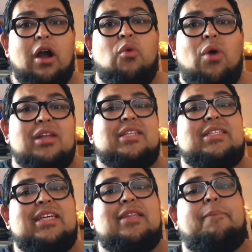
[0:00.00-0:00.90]
I want to
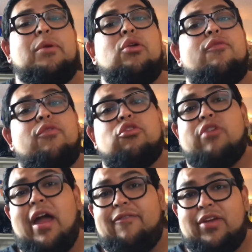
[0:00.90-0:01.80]
see the beautiful
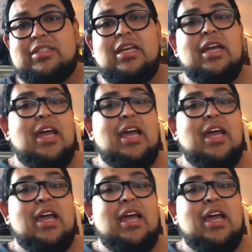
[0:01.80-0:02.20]
graphics.